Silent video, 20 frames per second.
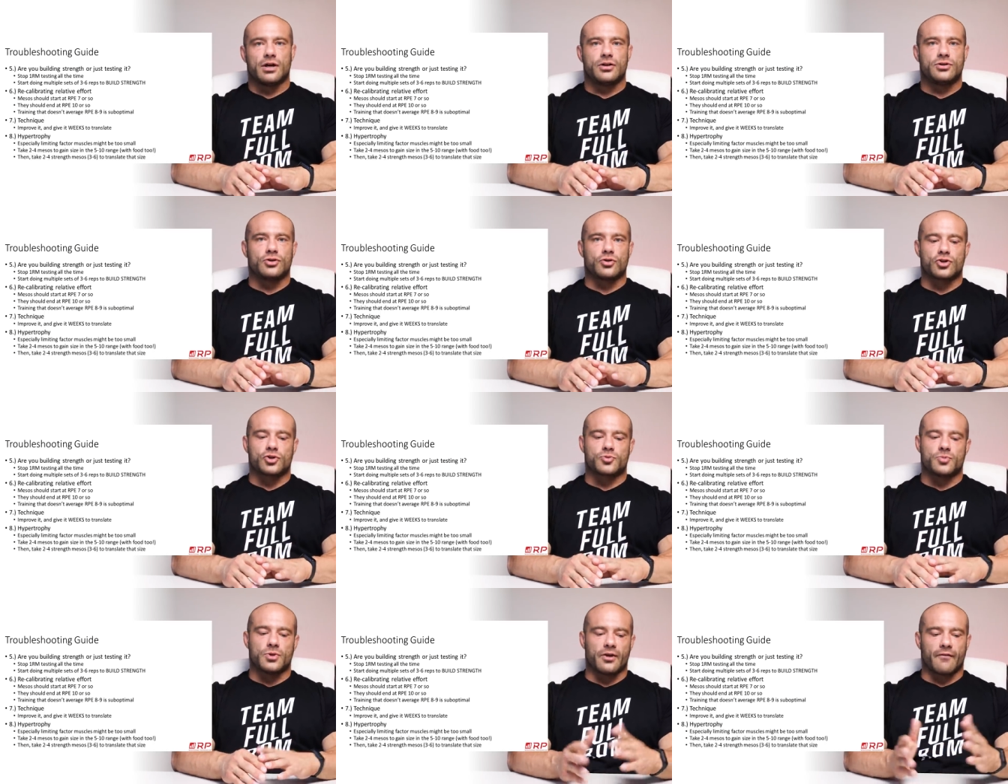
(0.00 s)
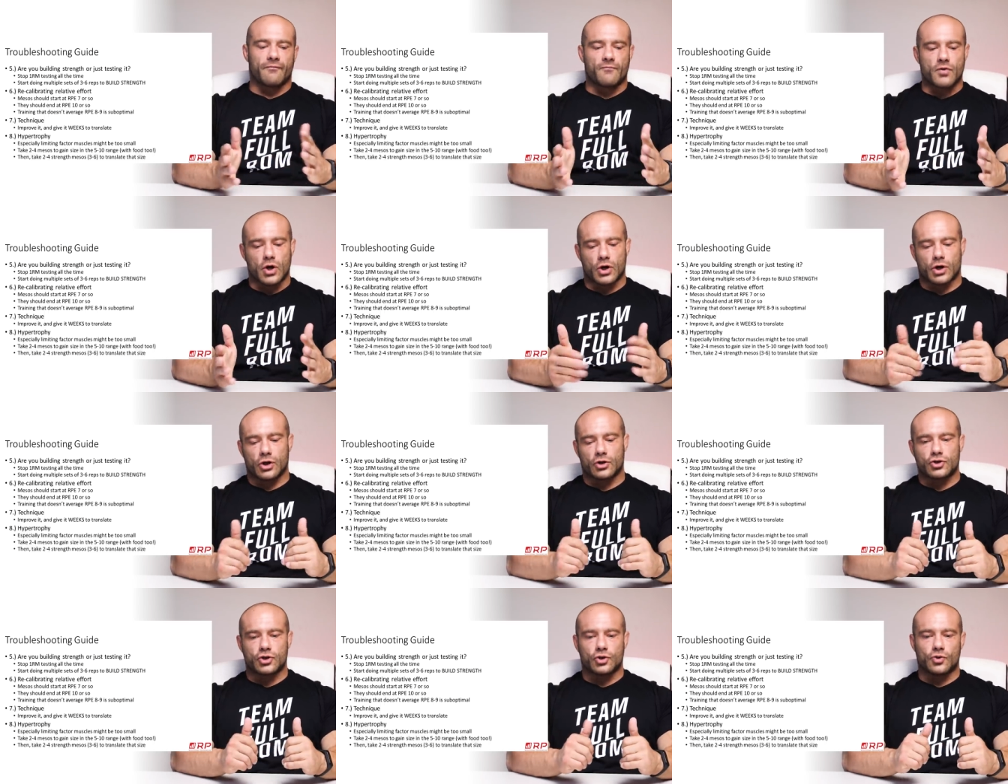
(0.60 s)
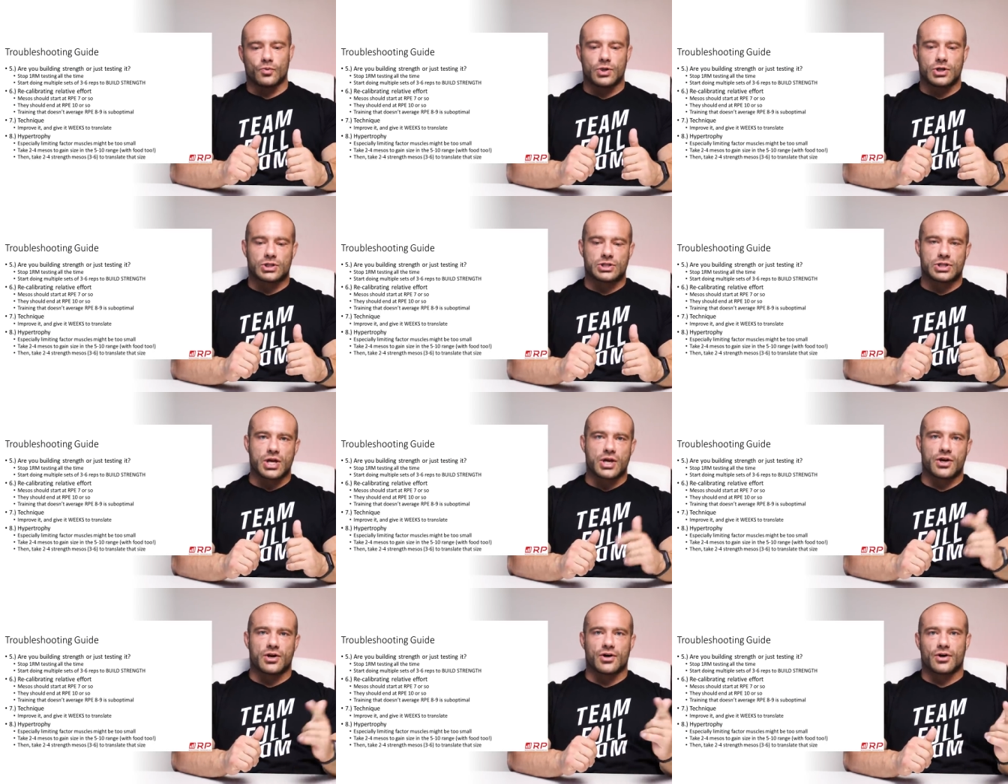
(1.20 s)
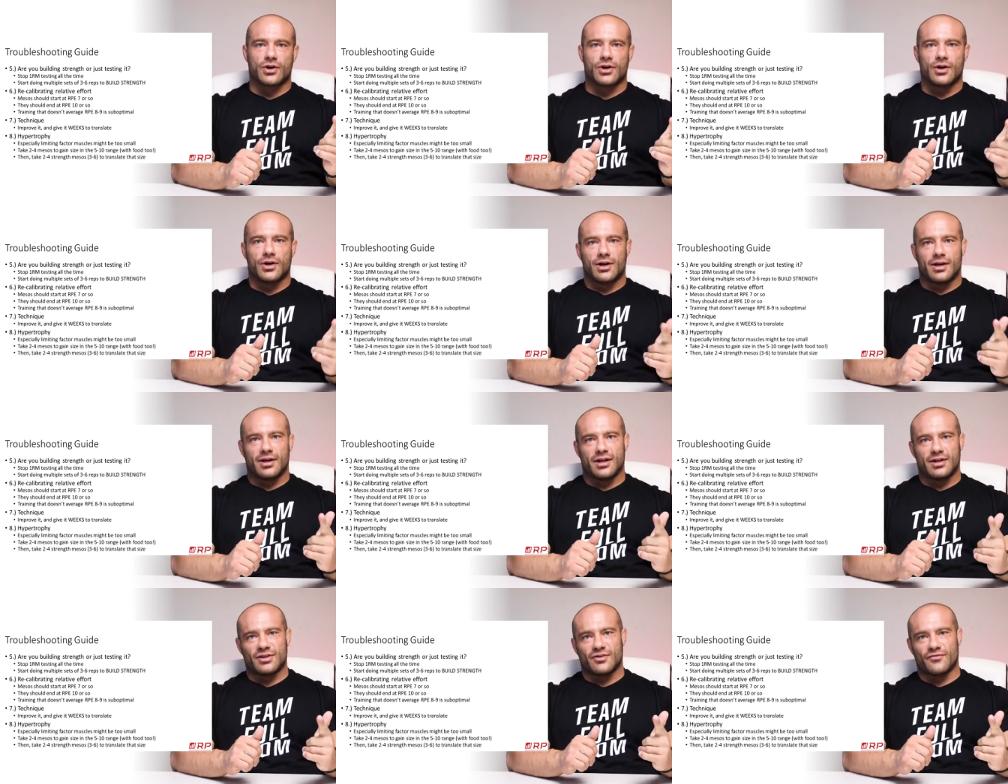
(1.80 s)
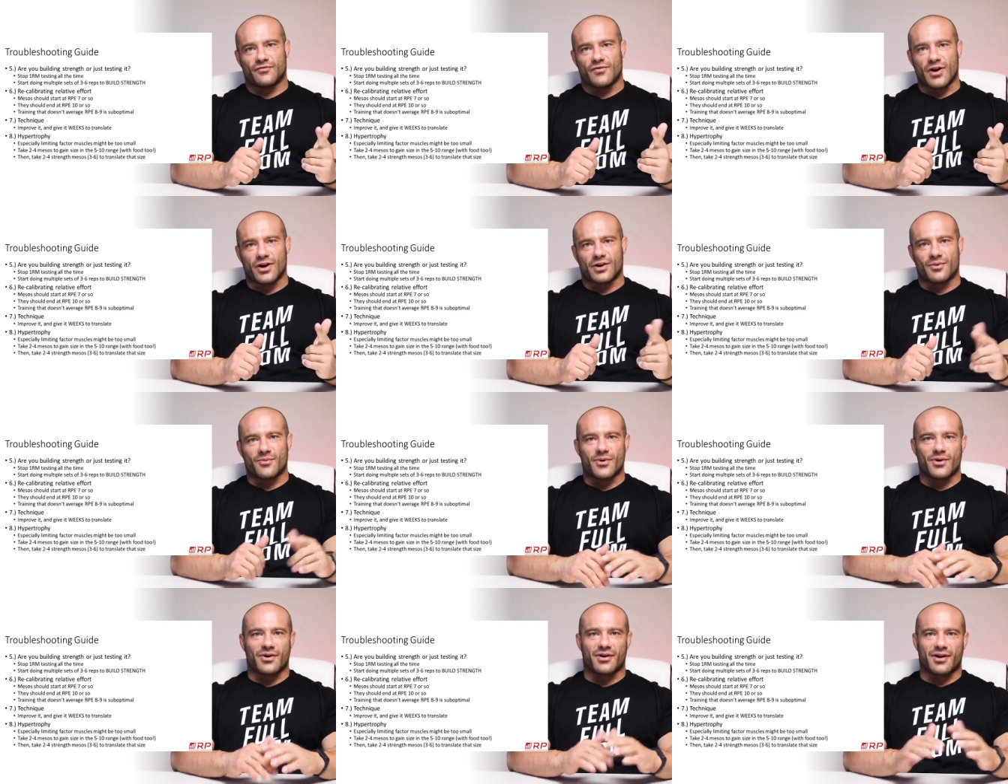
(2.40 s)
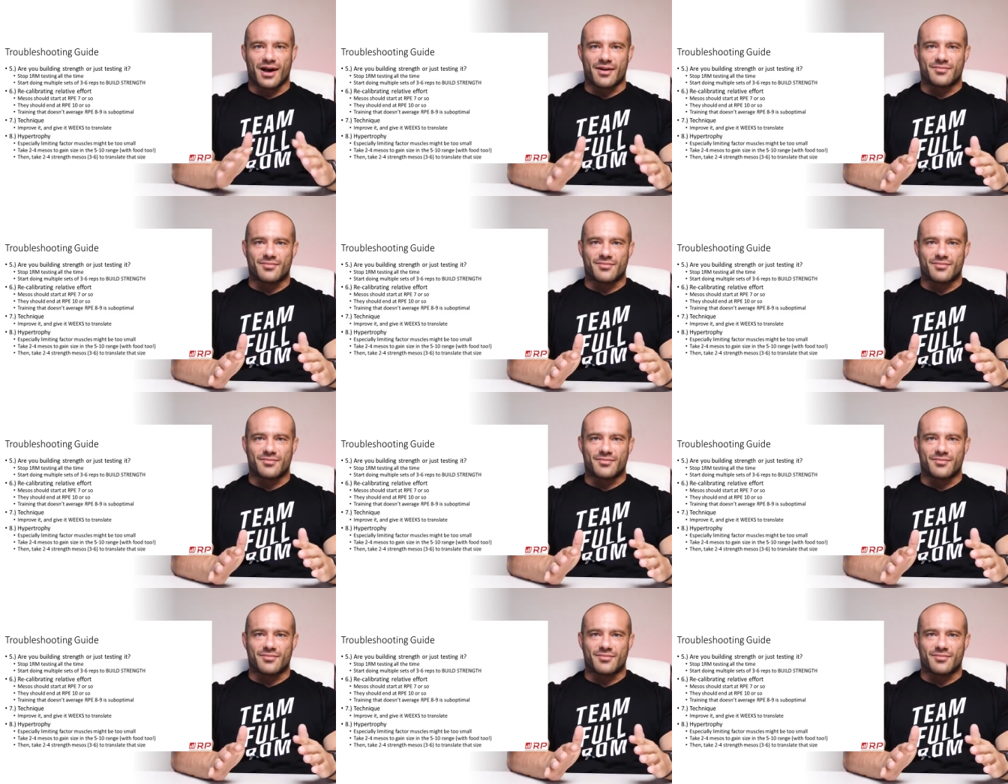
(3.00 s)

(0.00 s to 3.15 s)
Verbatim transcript: Don't just be like, fucking two weeks later, it didn't fucking work.